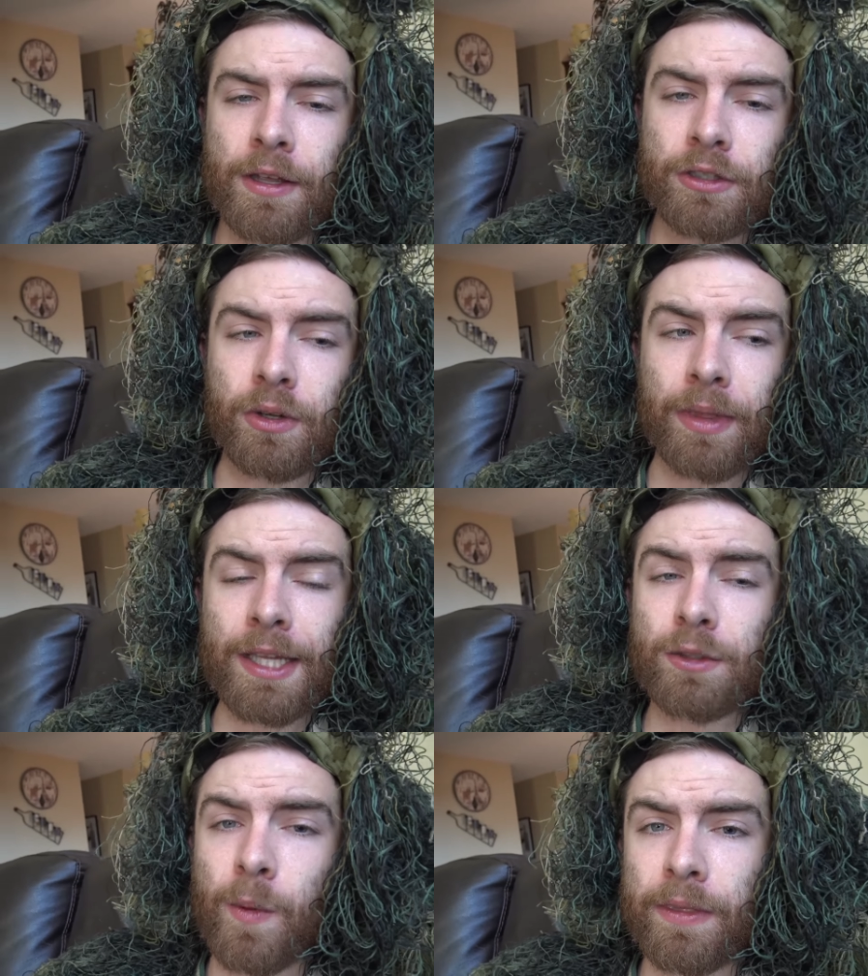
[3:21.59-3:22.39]
So
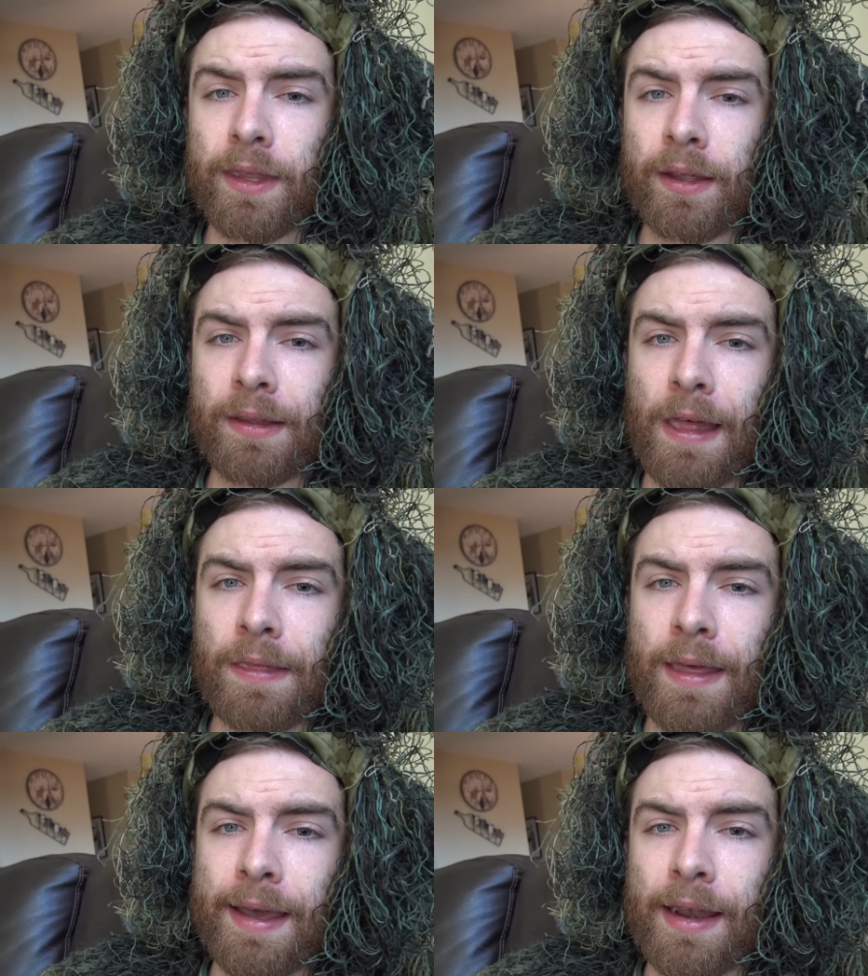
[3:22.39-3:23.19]
that's one thing
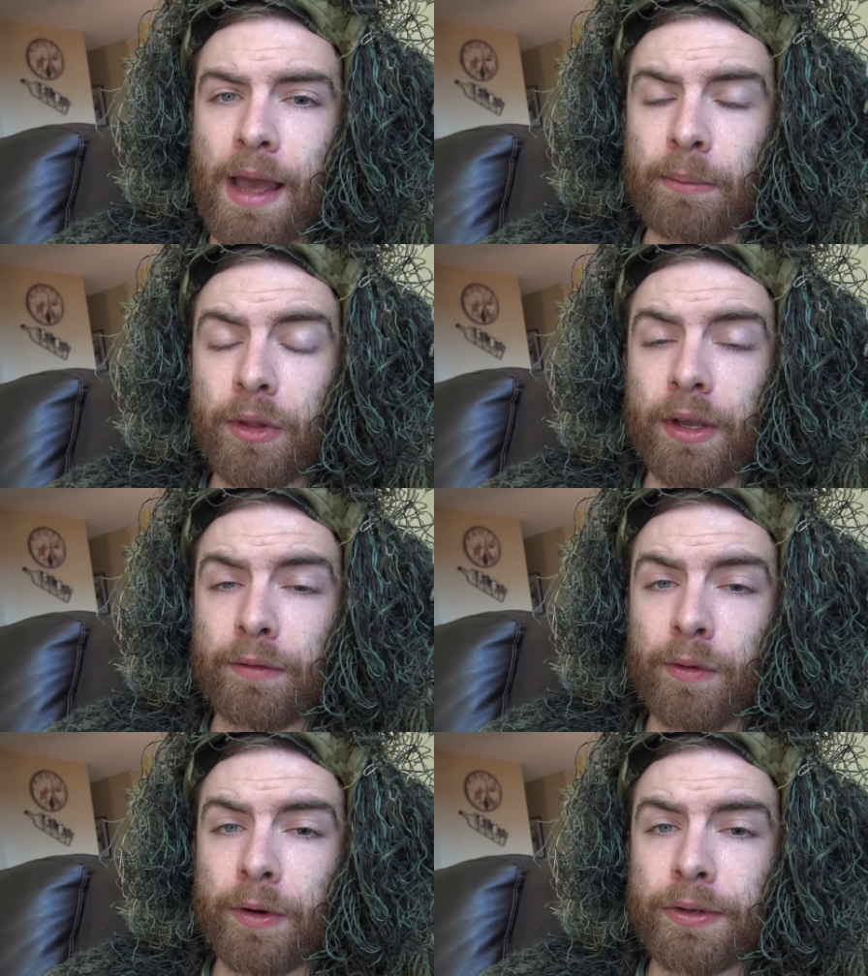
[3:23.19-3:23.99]
that I'm looking
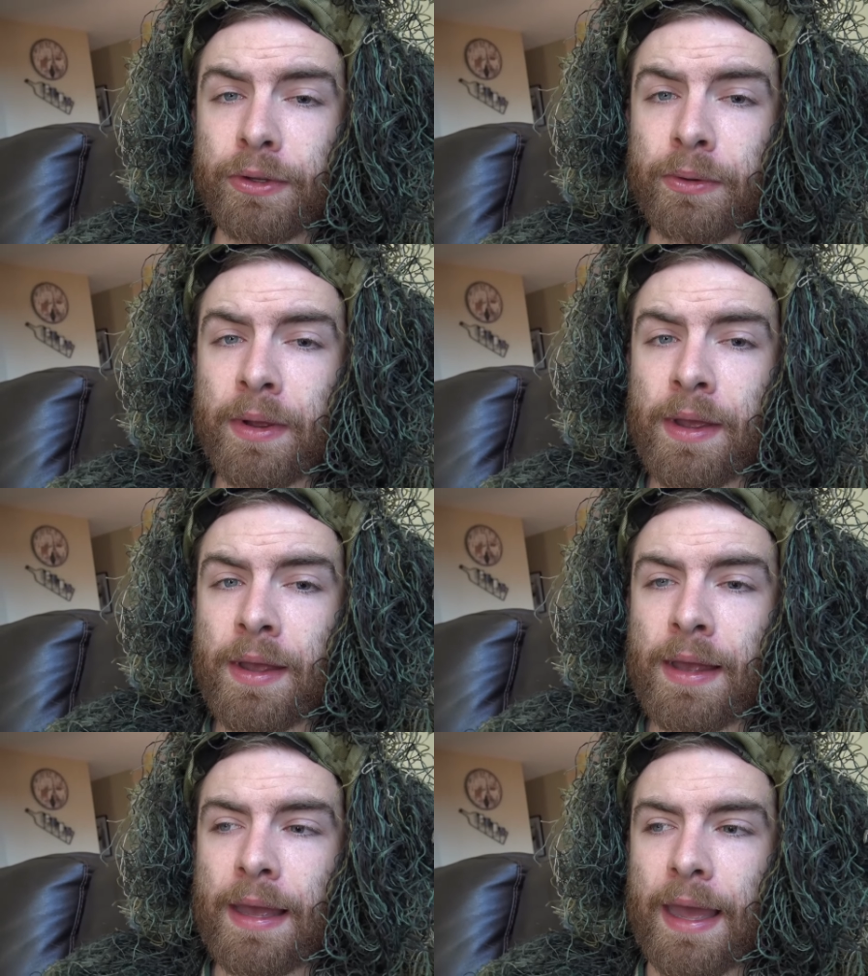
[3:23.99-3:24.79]
forward to,
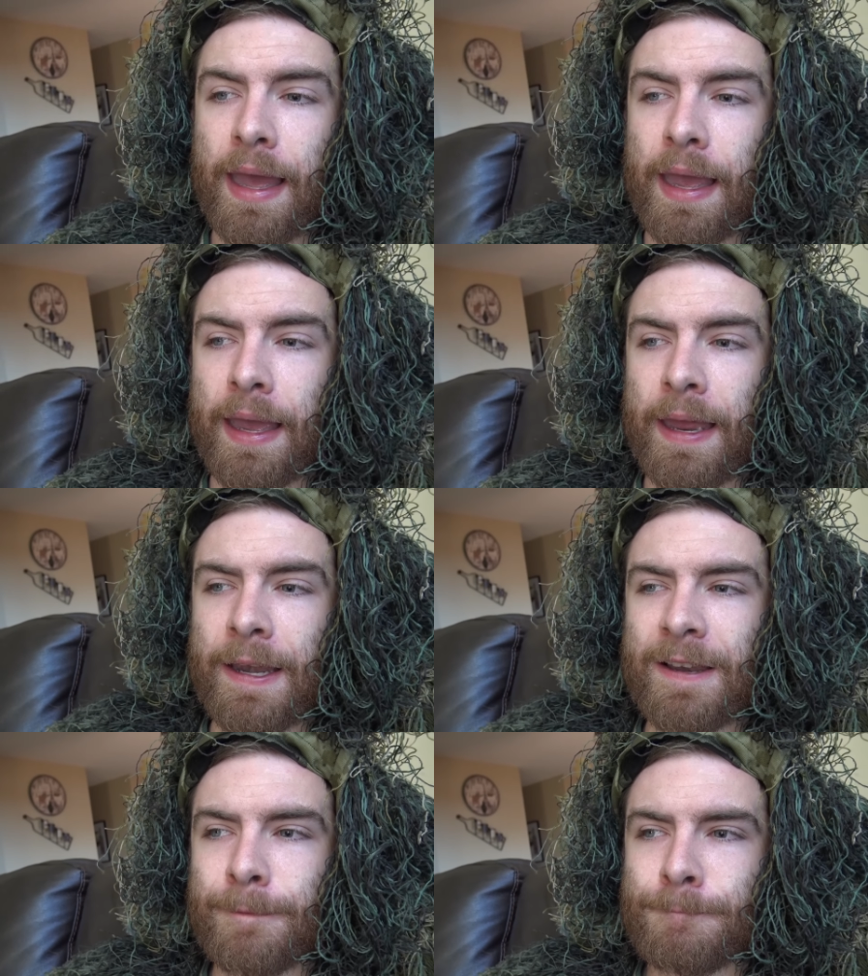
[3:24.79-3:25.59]

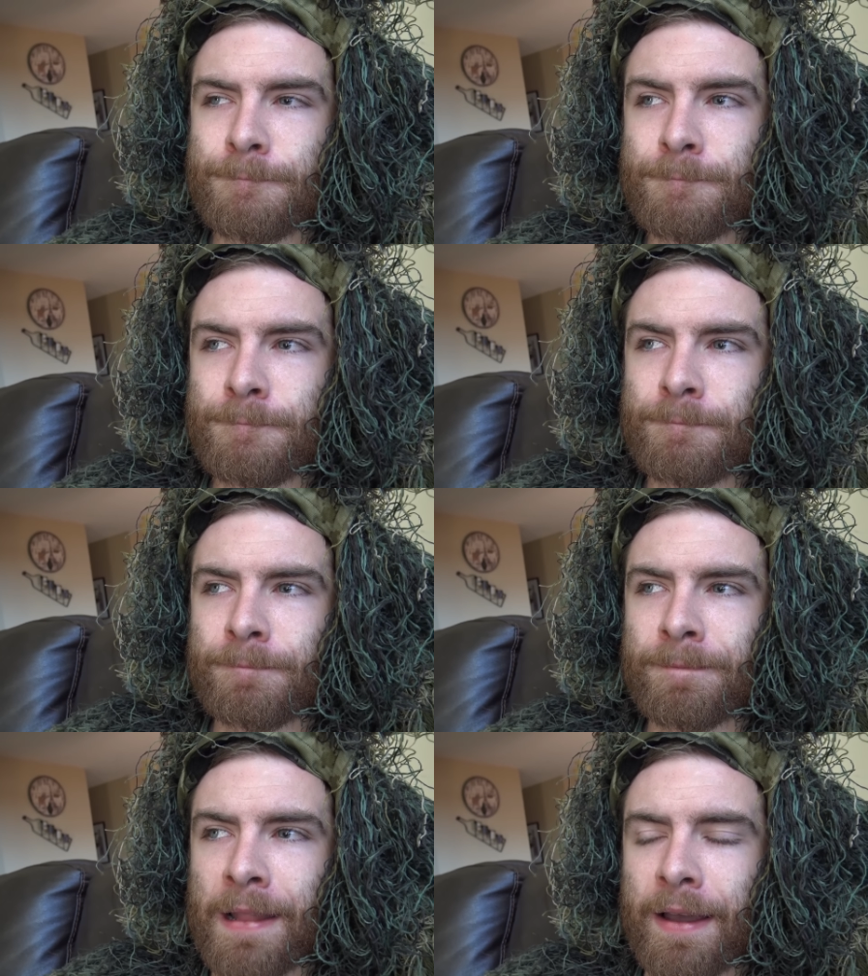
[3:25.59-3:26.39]
and
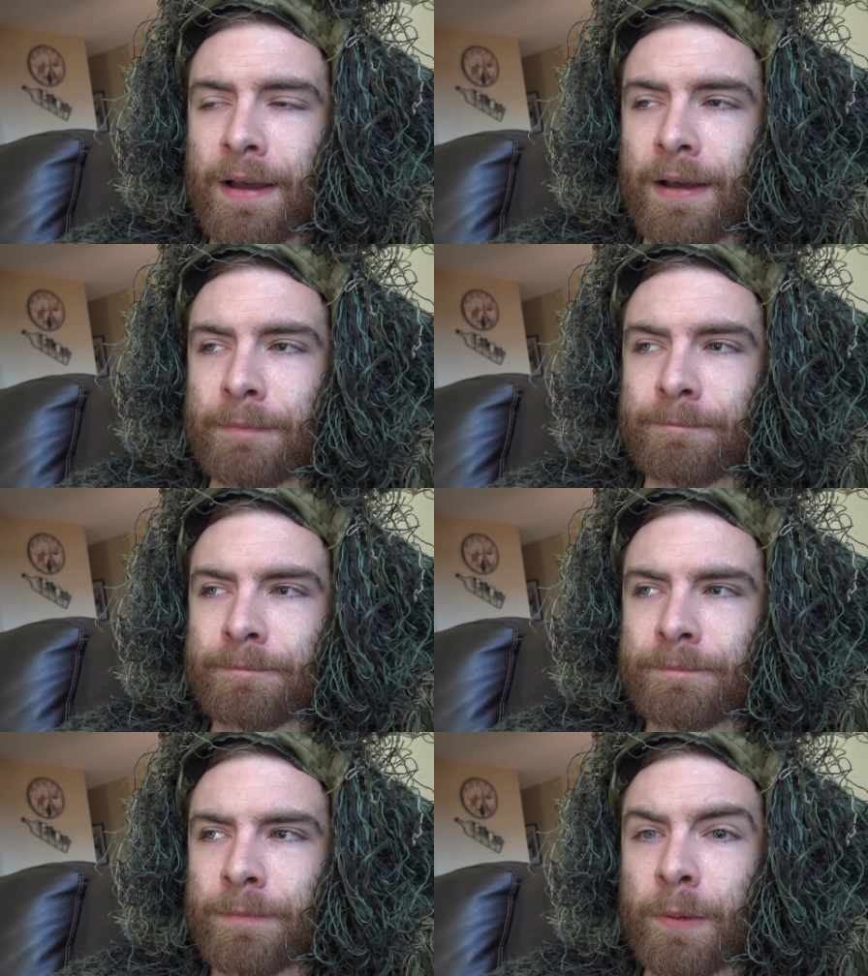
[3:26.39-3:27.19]
um,
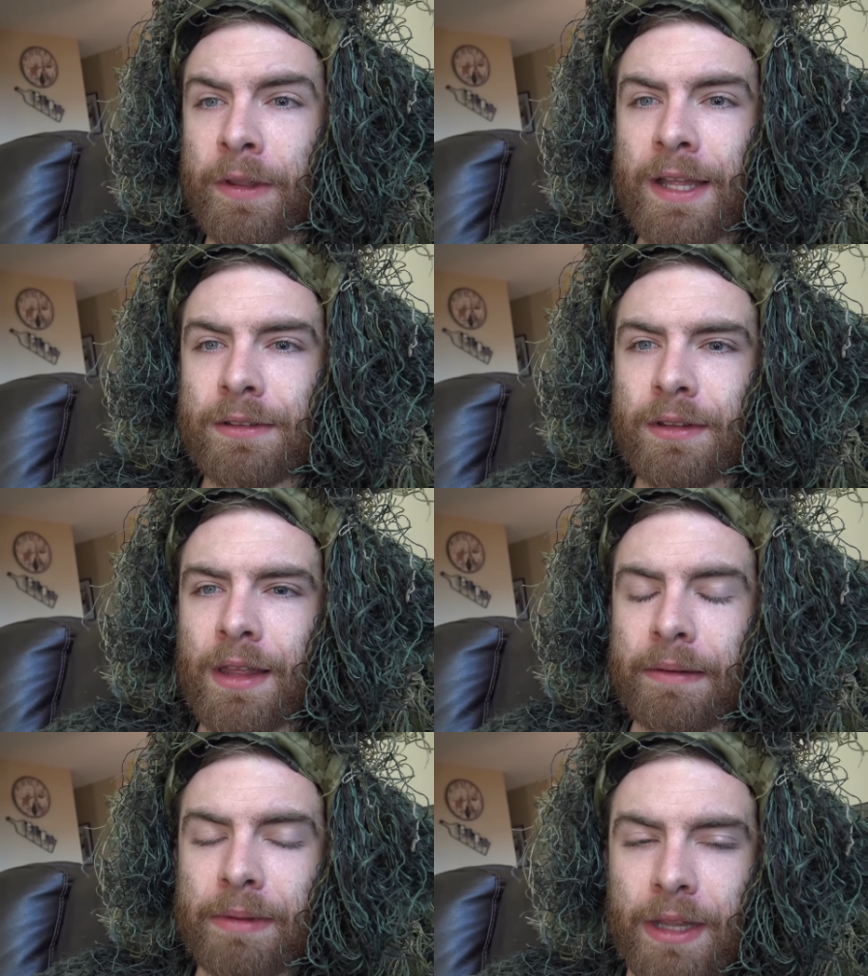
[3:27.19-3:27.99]
well,
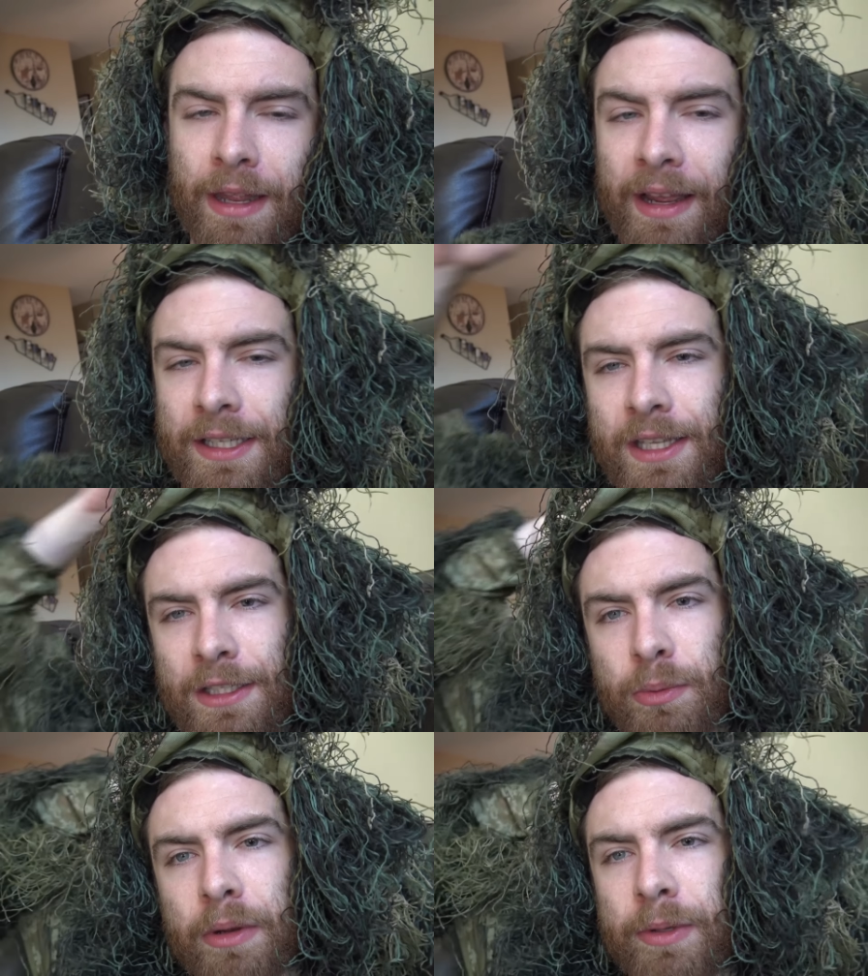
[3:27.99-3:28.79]
that I mean, I guess
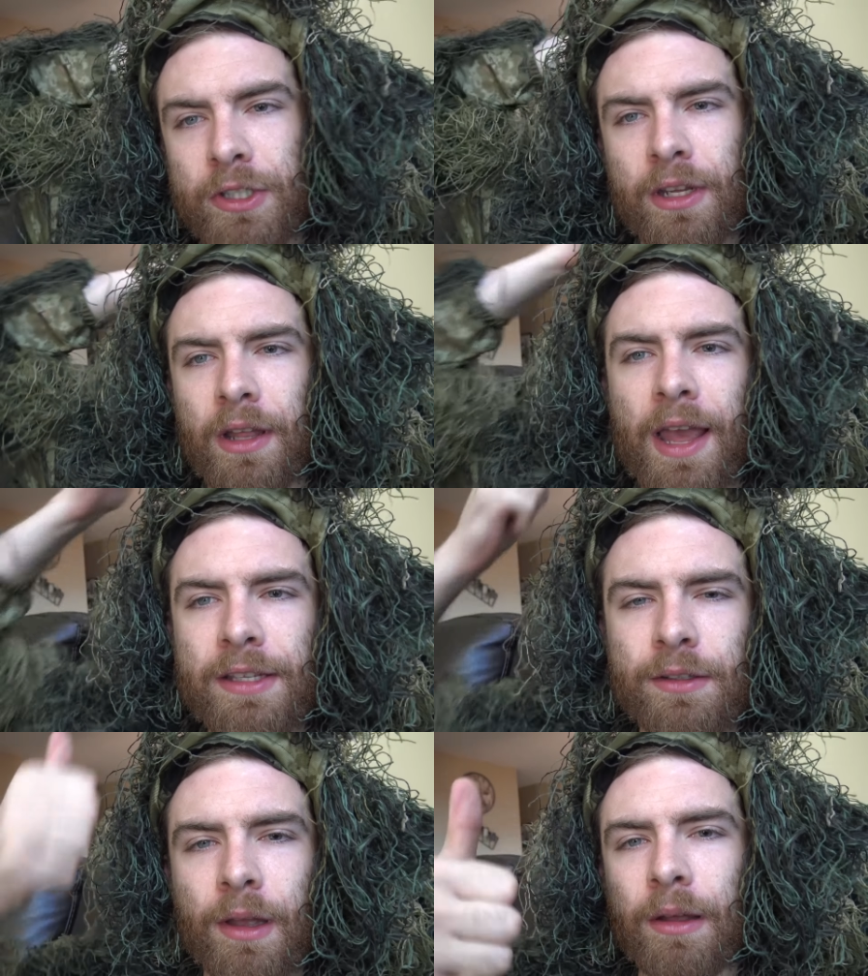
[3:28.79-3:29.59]
that's pretty much it,
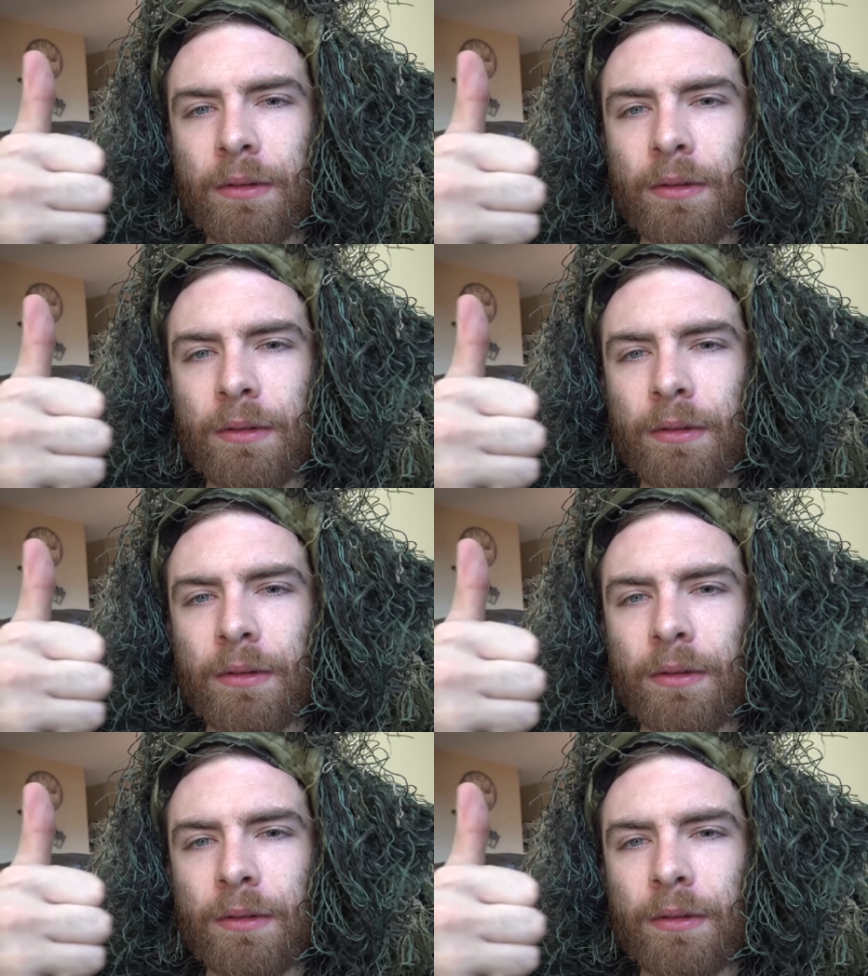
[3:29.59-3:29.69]
guys. Uh,